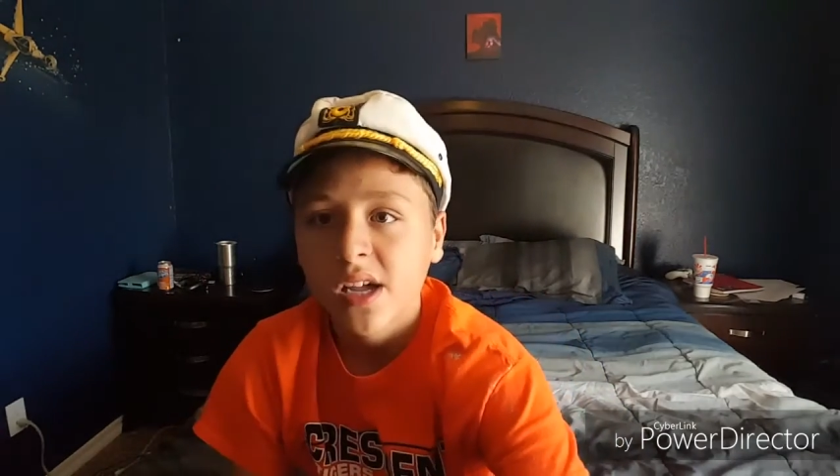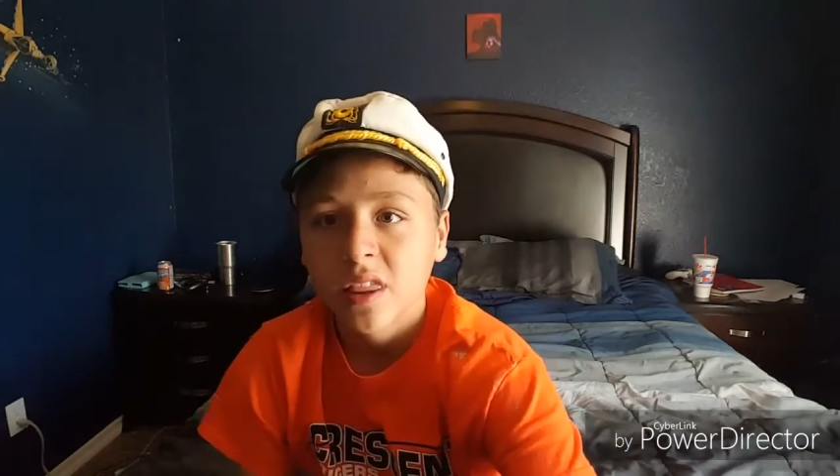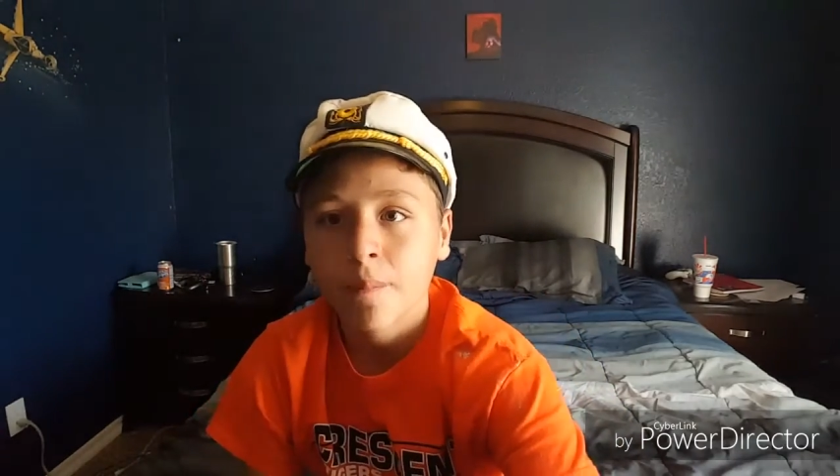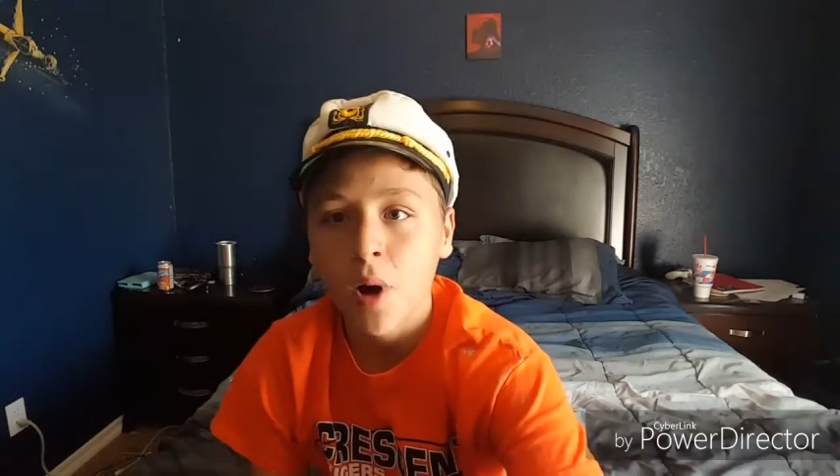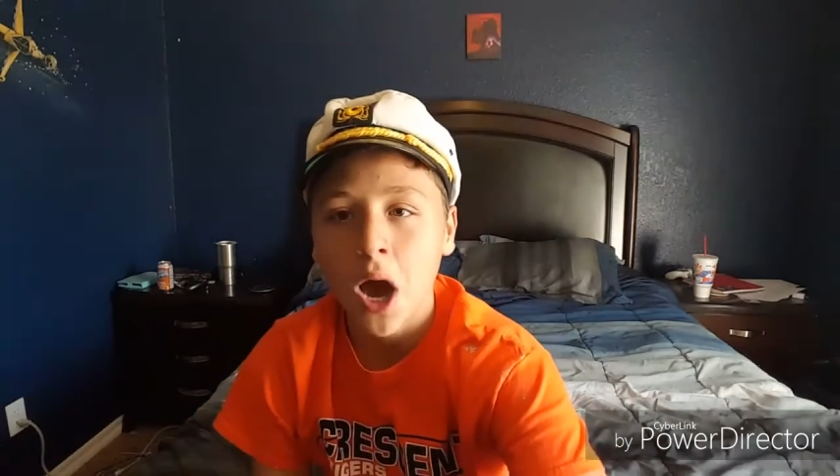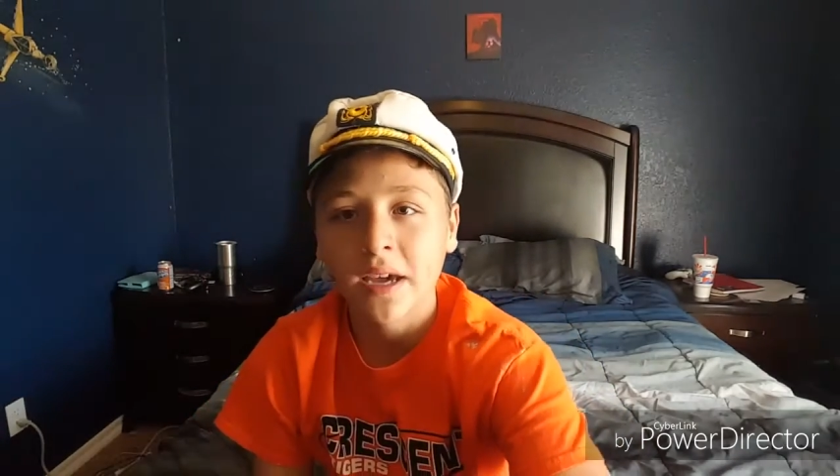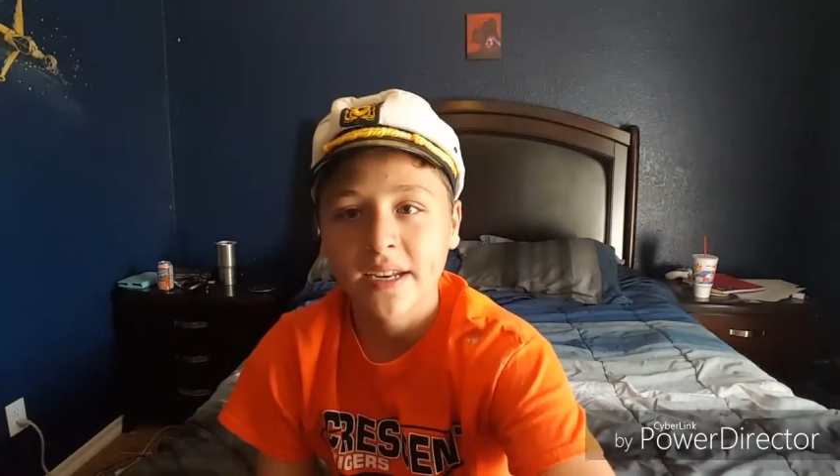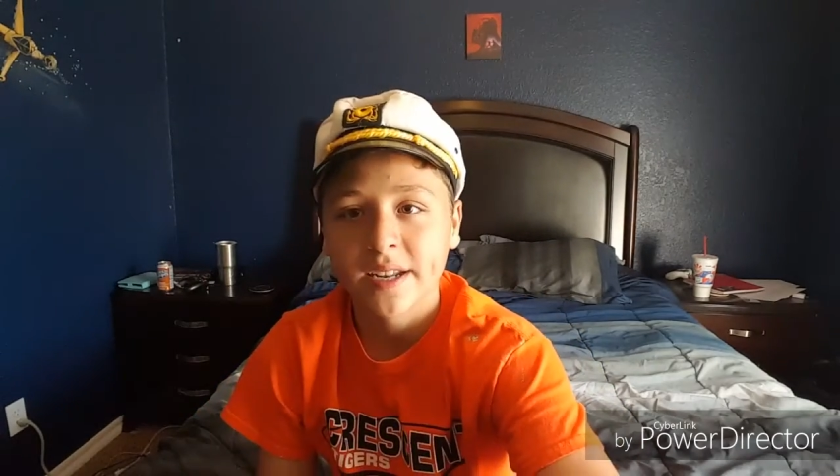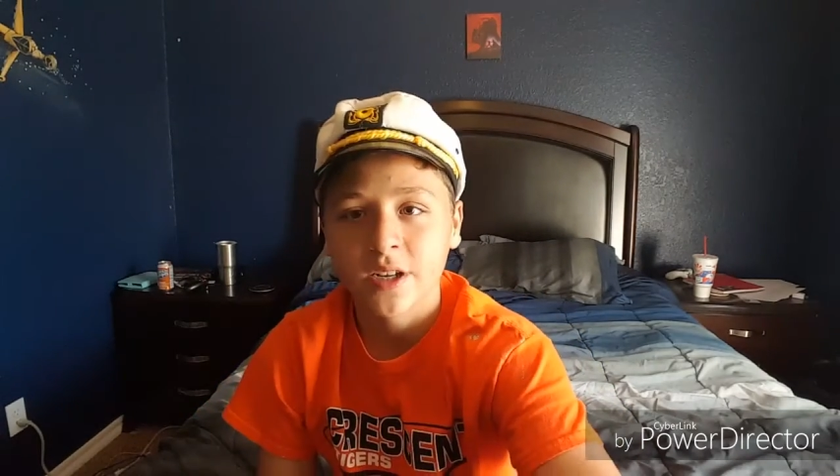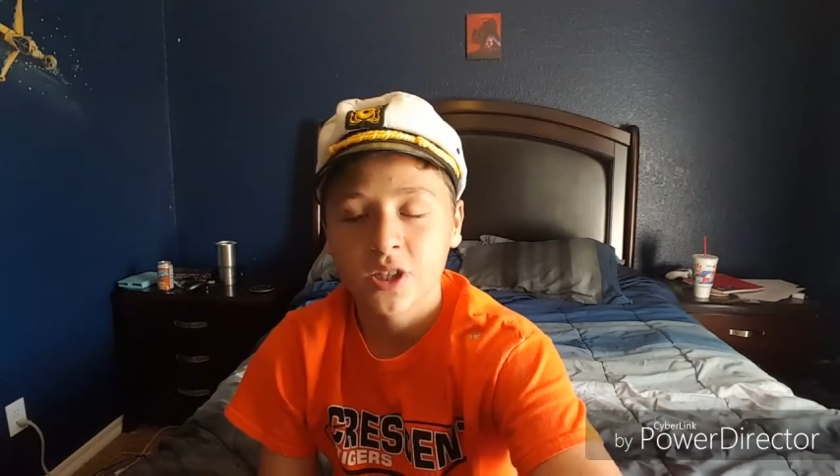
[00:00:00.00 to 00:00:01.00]
the Pocket
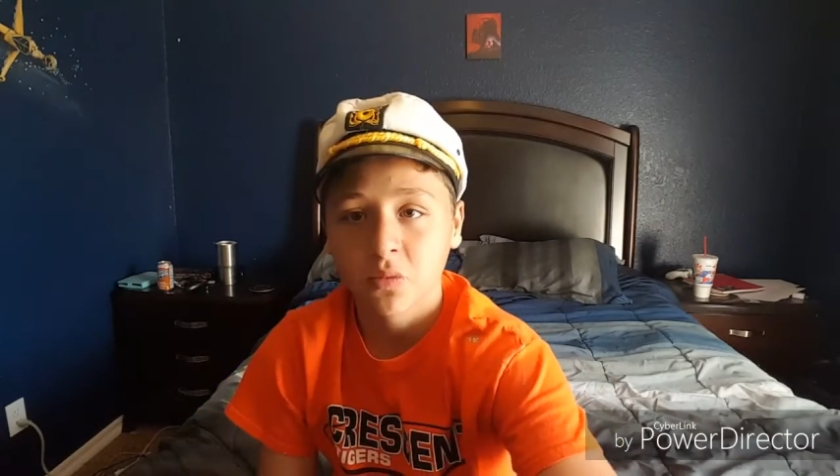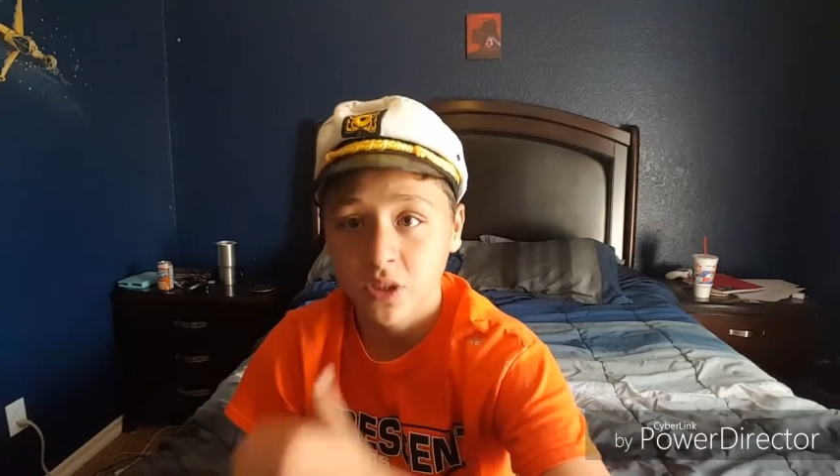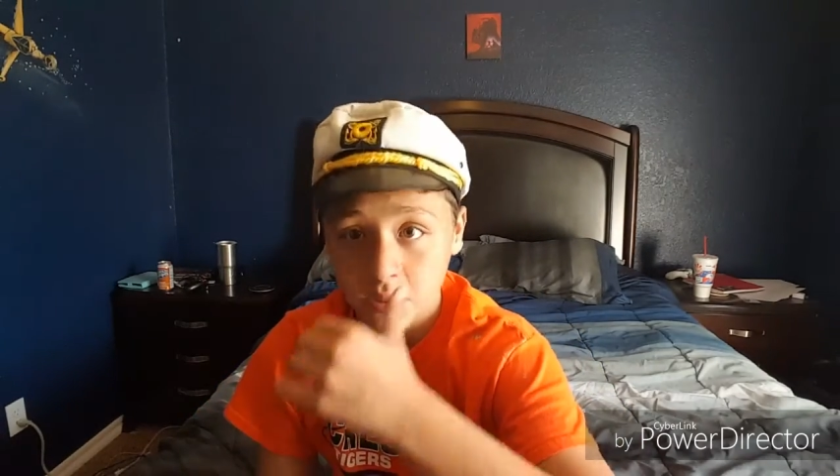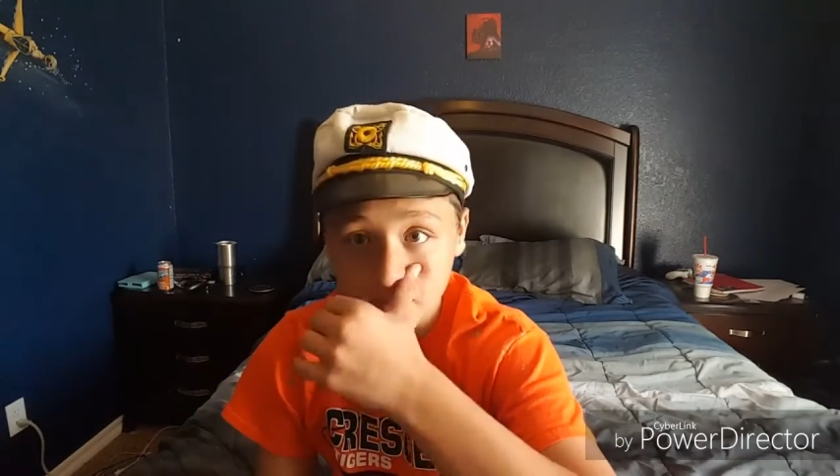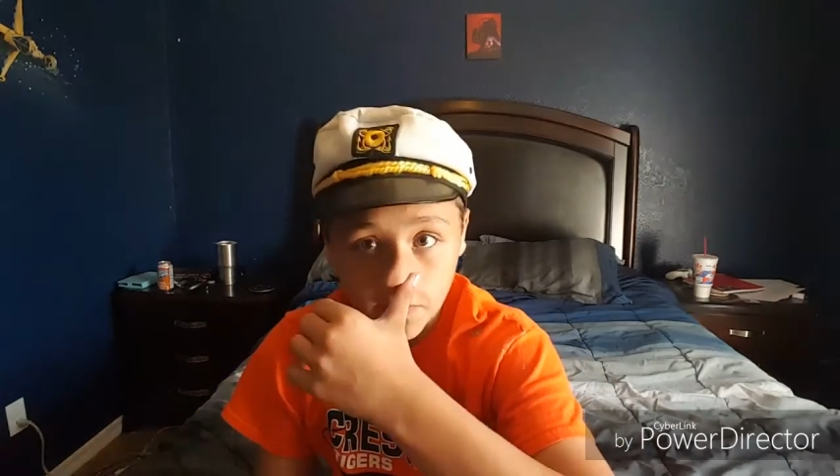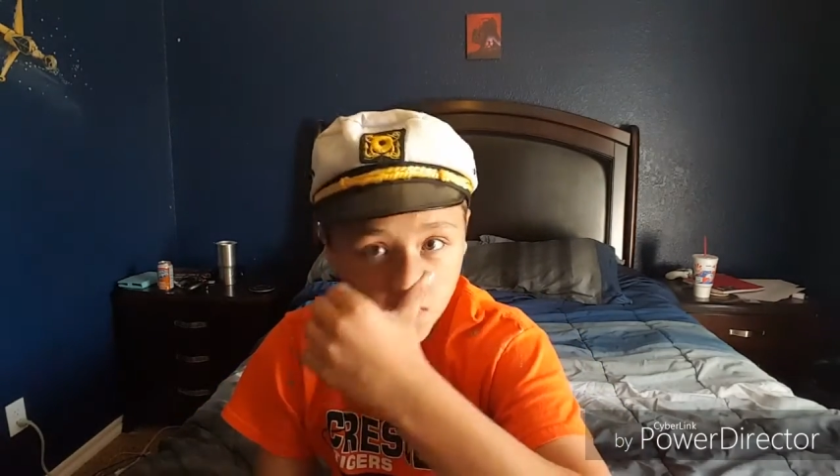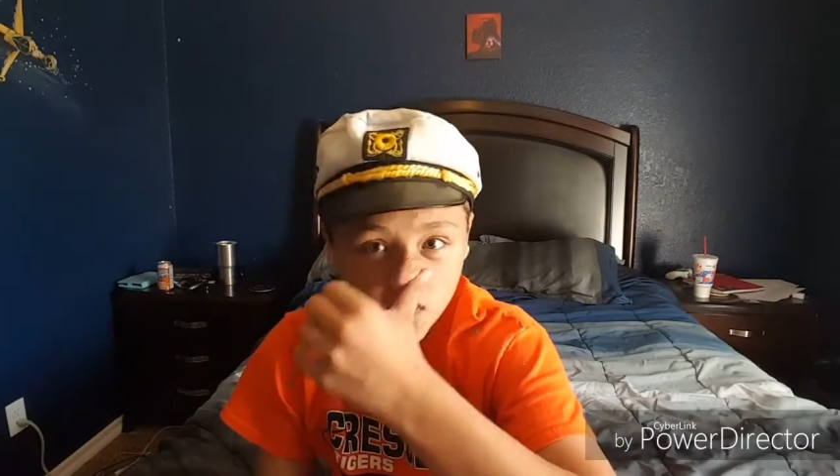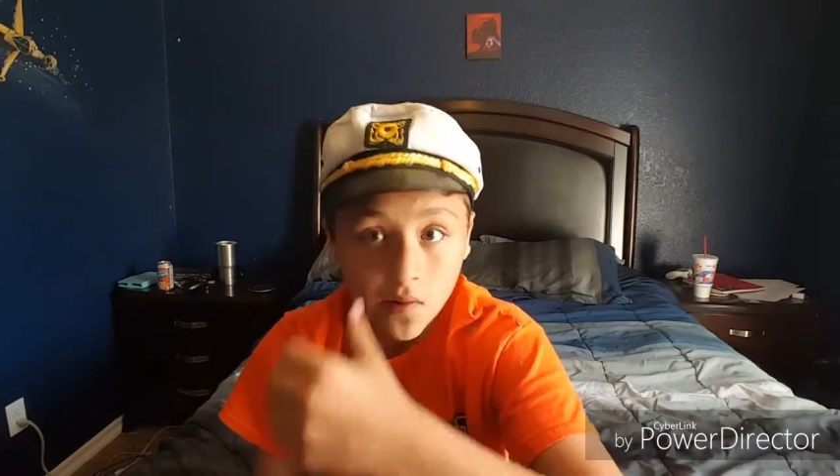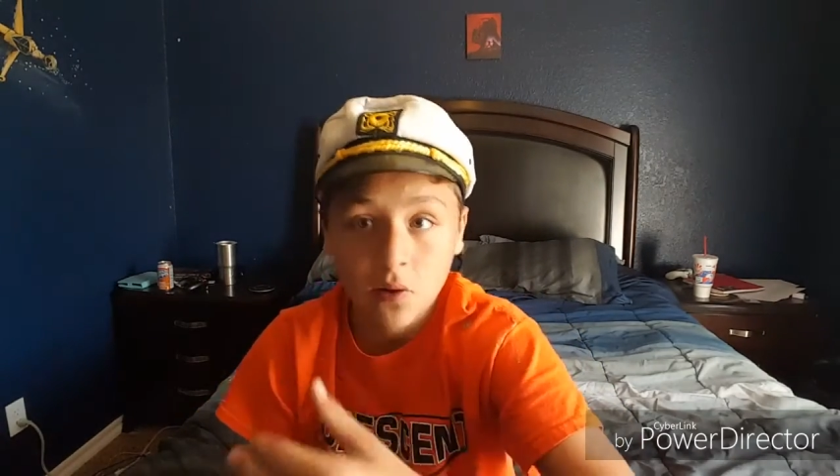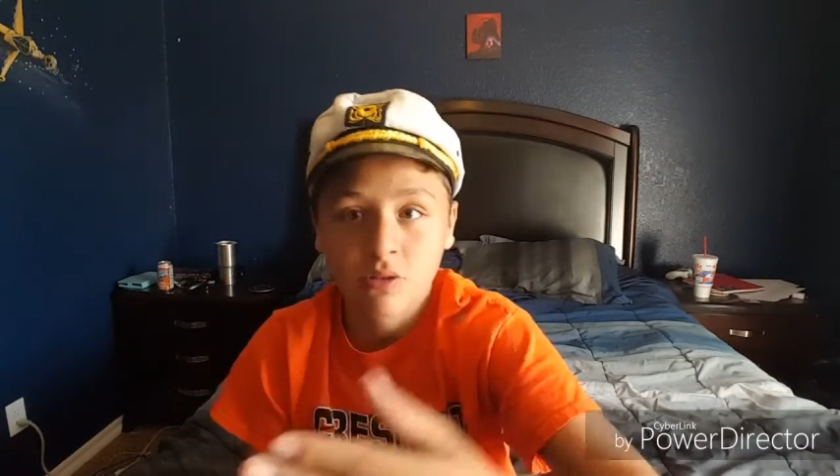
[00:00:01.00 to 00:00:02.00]
Edition, which is meant for phone,